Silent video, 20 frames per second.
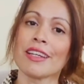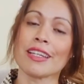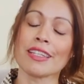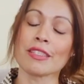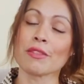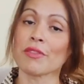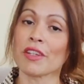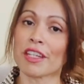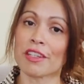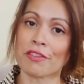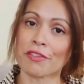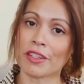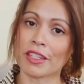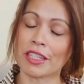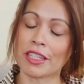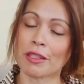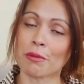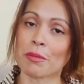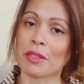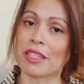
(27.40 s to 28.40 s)
it's very
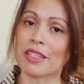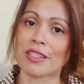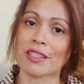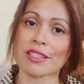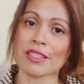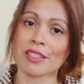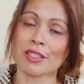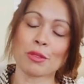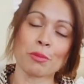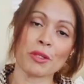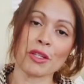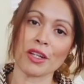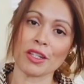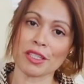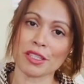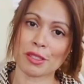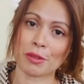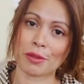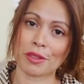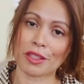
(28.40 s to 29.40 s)
fitting because, to be
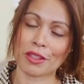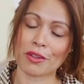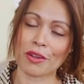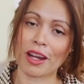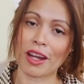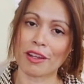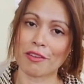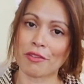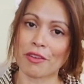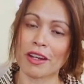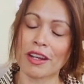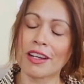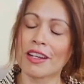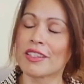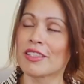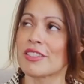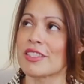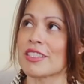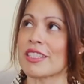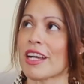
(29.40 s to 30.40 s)
honest with you, I've
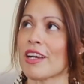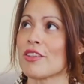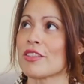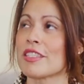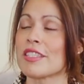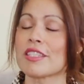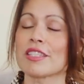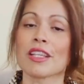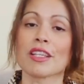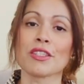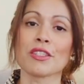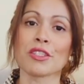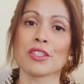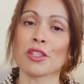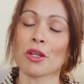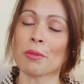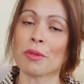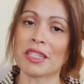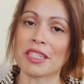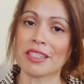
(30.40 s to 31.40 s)
styled this
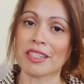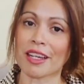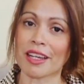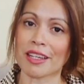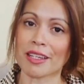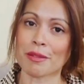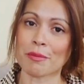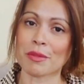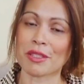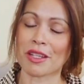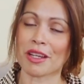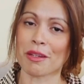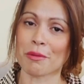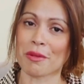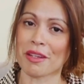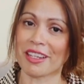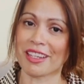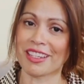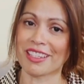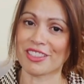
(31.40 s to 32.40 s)
so many times on
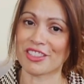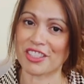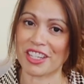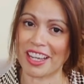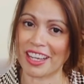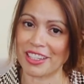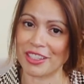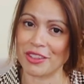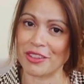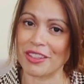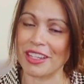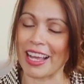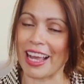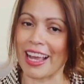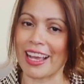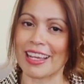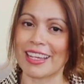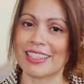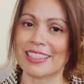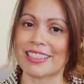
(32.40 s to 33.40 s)
my channel
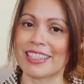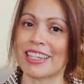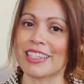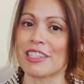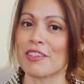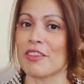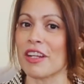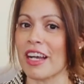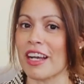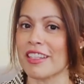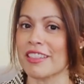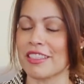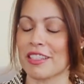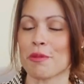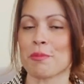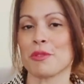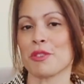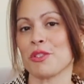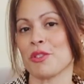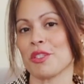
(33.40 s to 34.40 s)
and I never had the
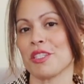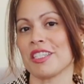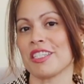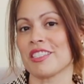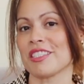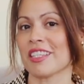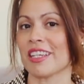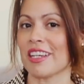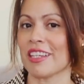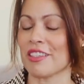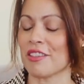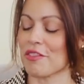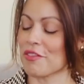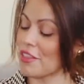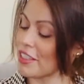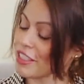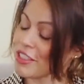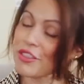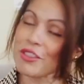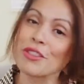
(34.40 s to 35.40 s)
opportunity to kind
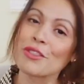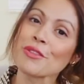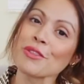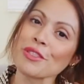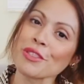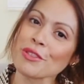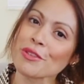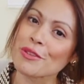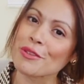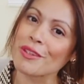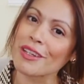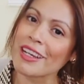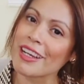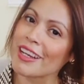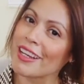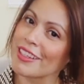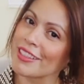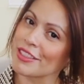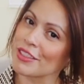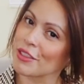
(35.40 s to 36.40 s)
of introduce you
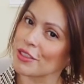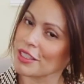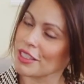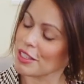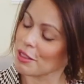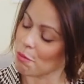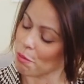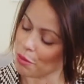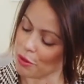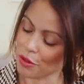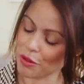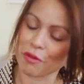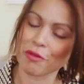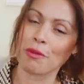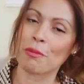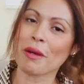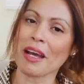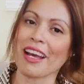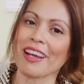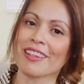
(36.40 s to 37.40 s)
to this
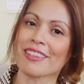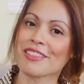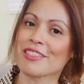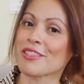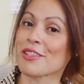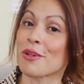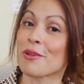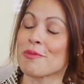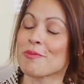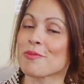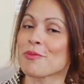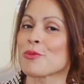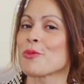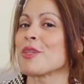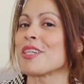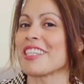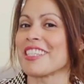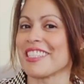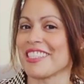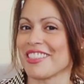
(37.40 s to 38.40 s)
beautiful bag. So
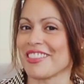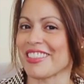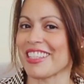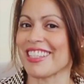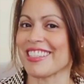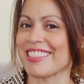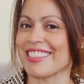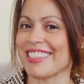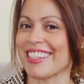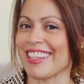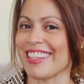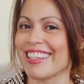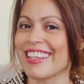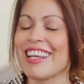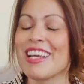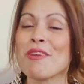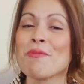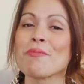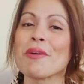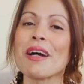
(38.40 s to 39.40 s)
we're gonna do that today.
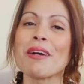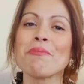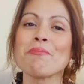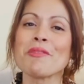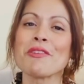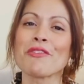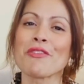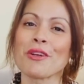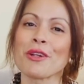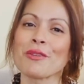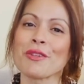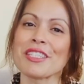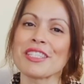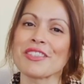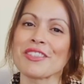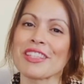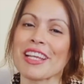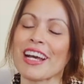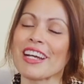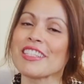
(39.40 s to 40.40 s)
But before we
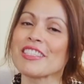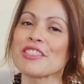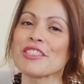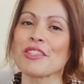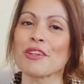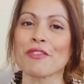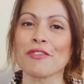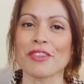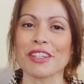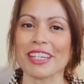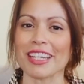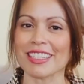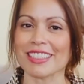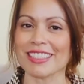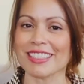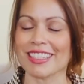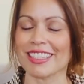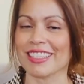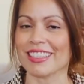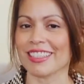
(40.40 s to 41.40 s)
do that, don't
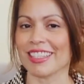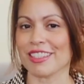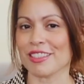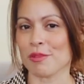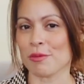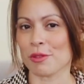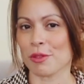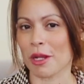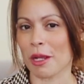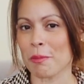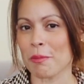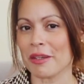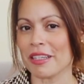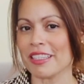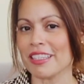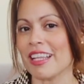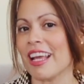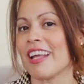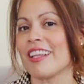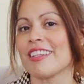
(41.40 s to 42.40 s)
forget to hit that subscribe
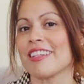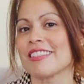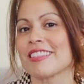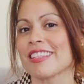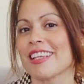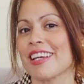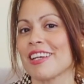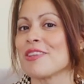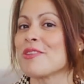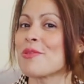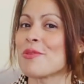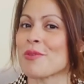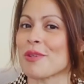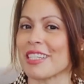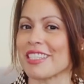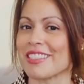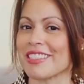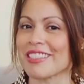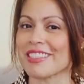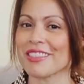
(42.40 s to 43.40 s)
button and let's get
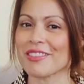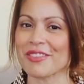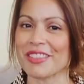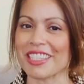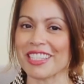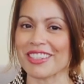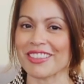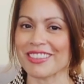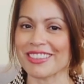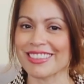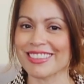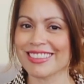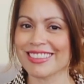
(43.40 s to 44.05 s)
right to the video.